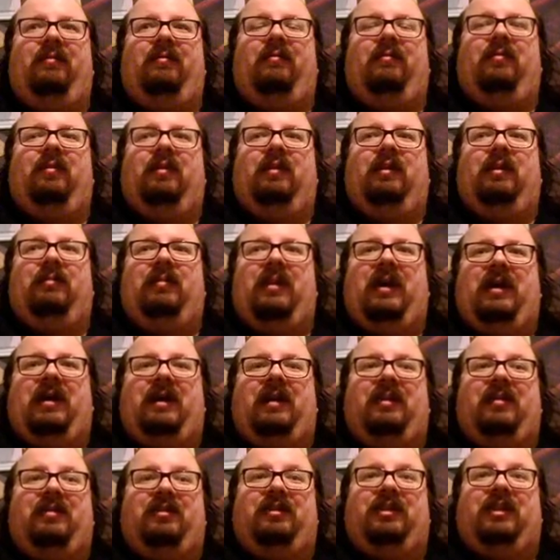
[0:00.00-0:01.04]
really
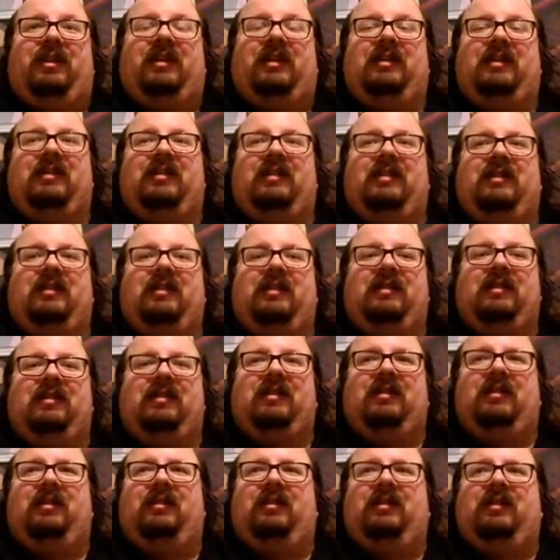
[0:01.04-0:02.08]
back energized into
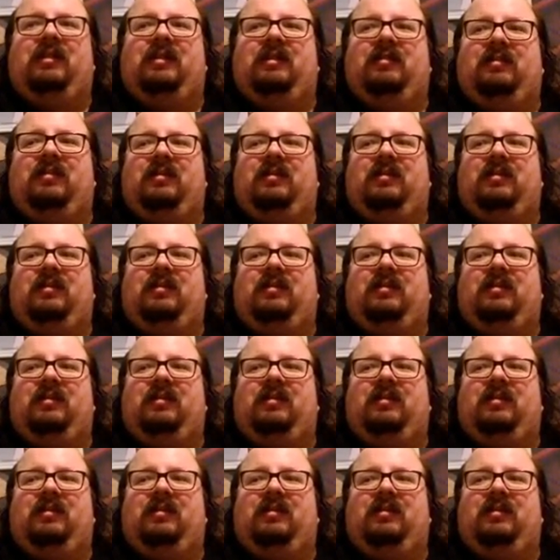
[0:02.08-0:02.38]
this series.